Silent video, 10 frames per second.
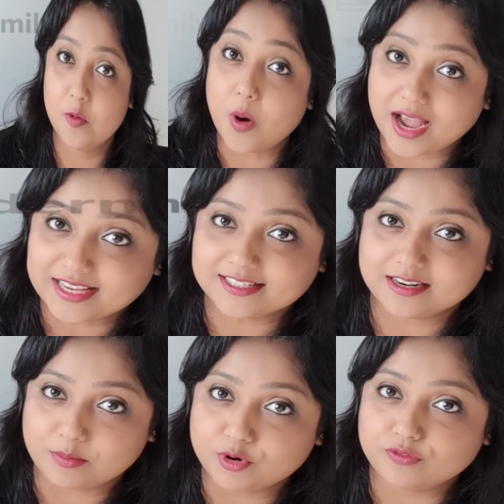Why is the
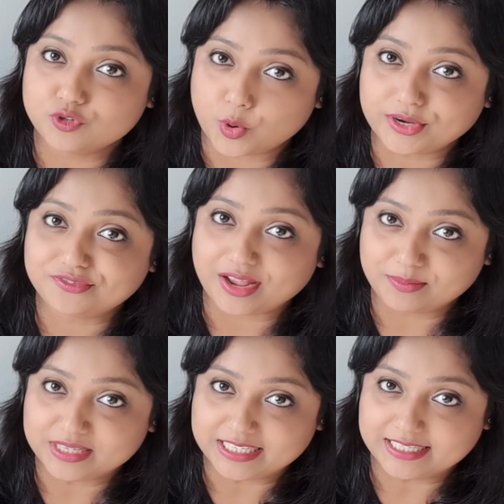number of joint
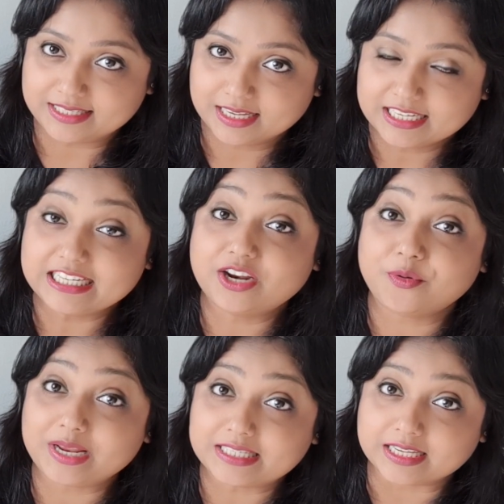families
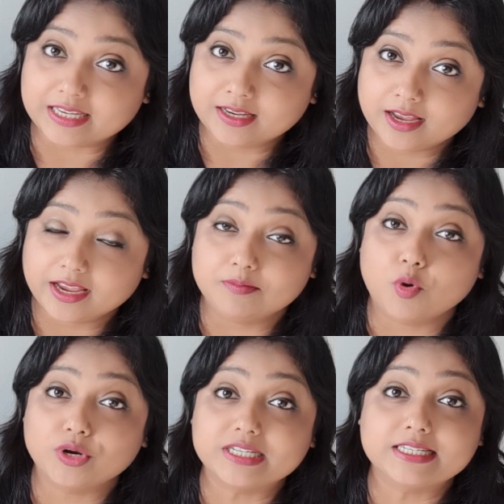decreasing in
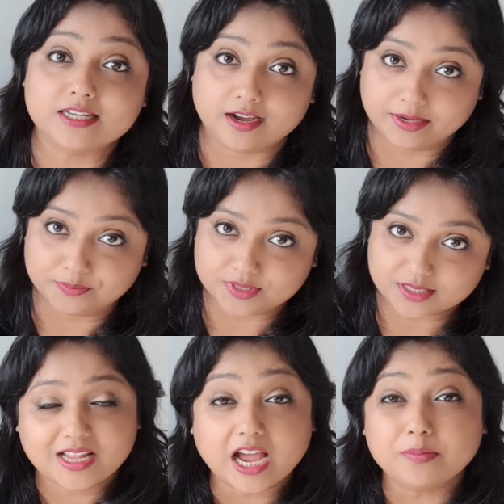modern times?
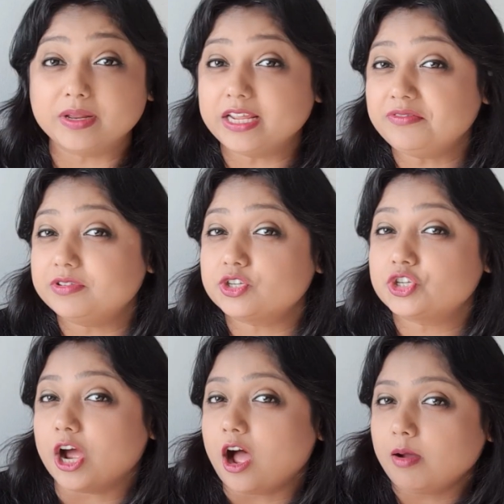I believe the
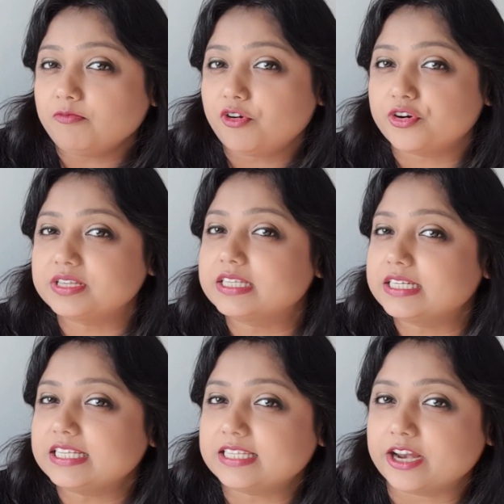charm for a
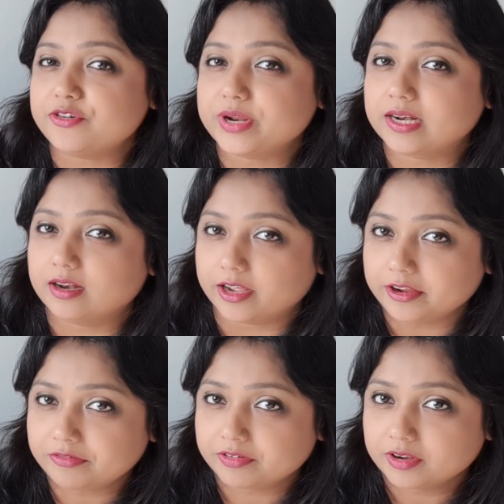city-centric
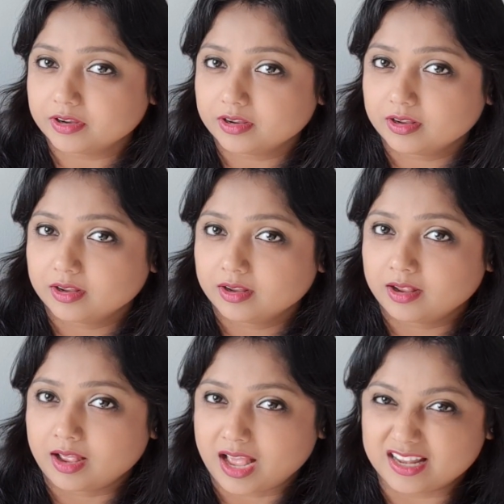life
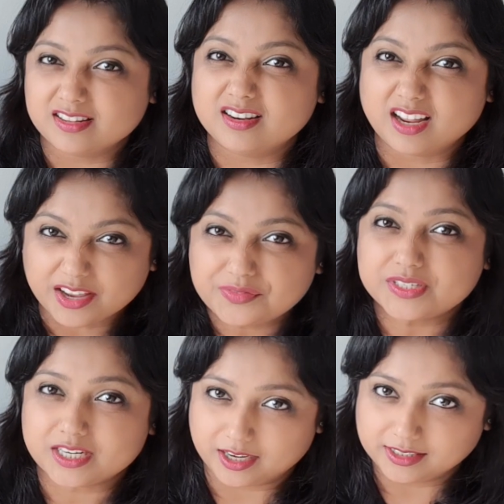and the
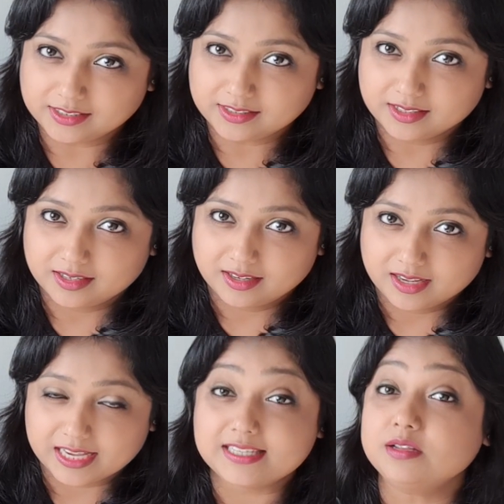lifestyle
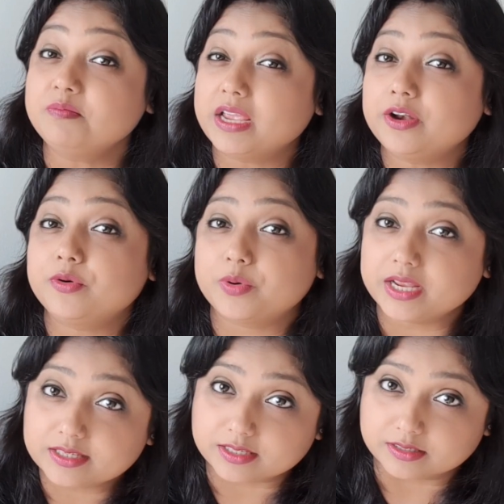is the main
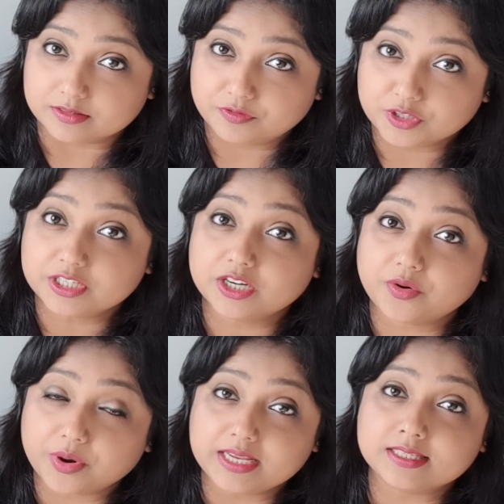reason for the
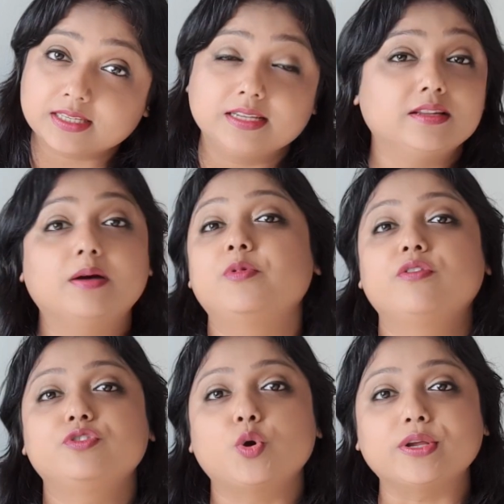decrease in the number
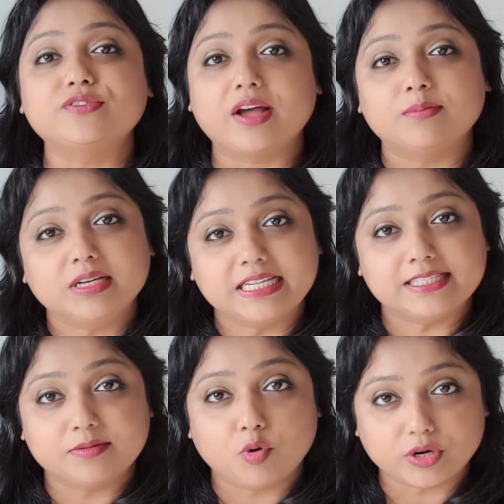of joint families
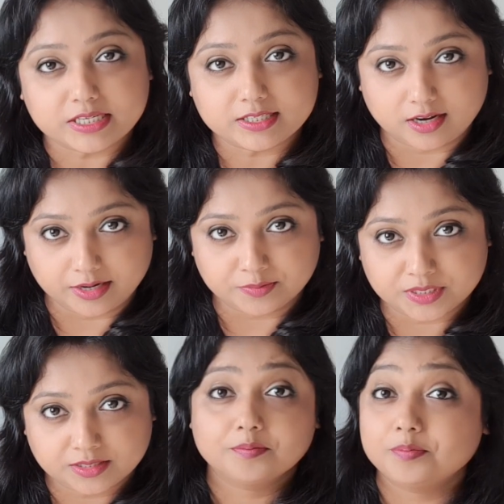in modern
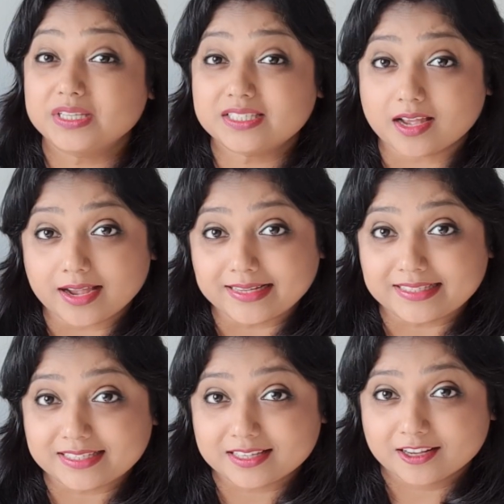times.
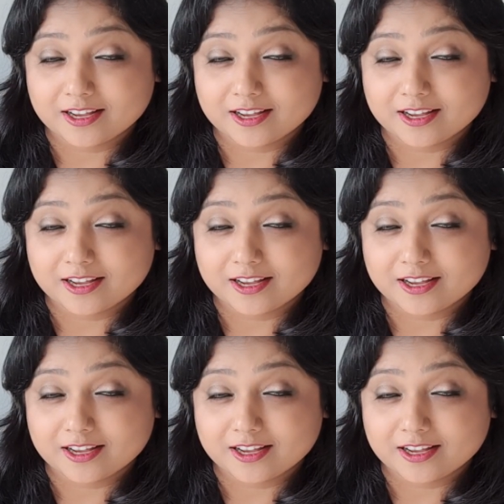Besides